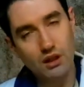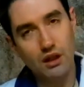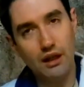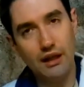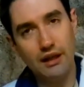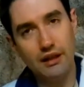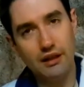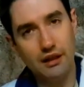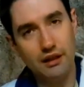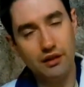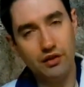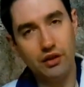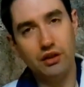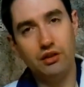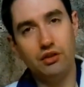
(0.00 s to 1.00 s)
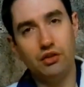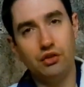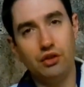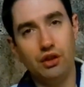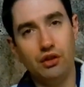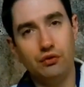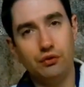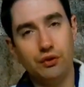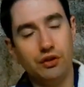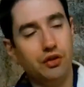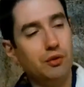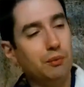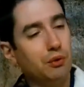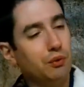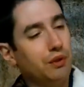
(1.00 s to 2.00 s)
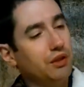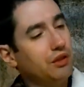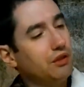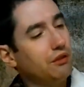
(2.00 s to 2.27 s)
Iodine is added to salt for the simple reason